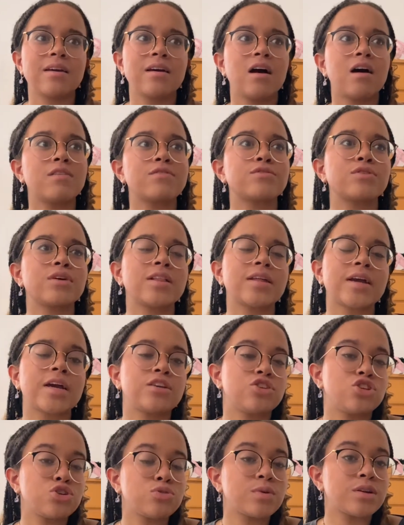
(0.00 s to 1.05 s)
of course, like I
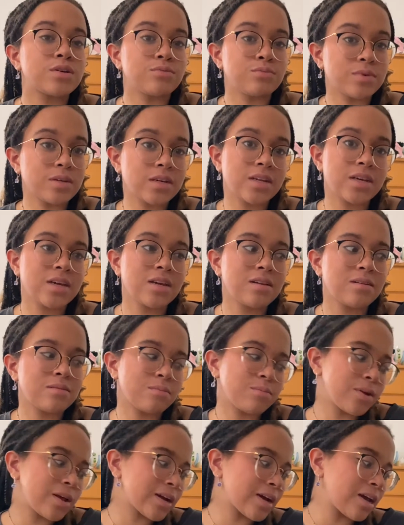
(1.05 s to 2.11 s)
do want to read it,
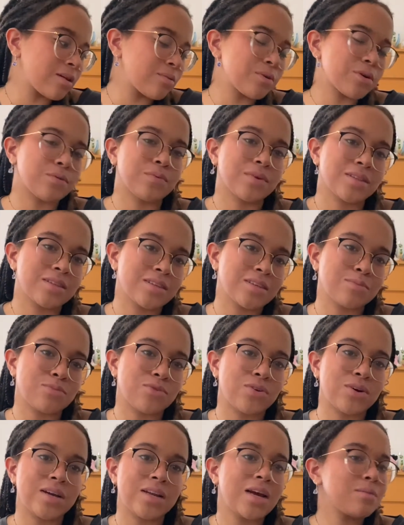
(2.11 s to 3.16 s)
but I kind of want to read these
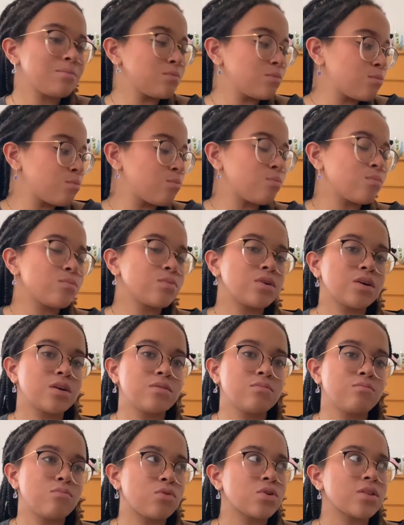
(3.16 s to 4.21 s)
more, and I'm
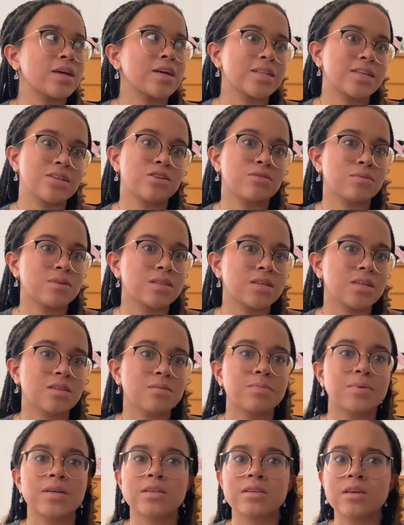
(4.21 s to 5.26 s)
more likely to read these
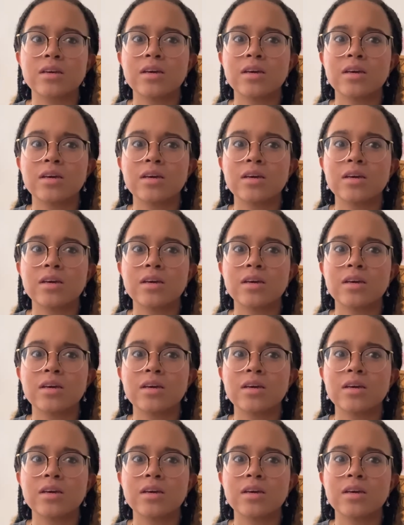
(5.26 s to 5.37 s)
because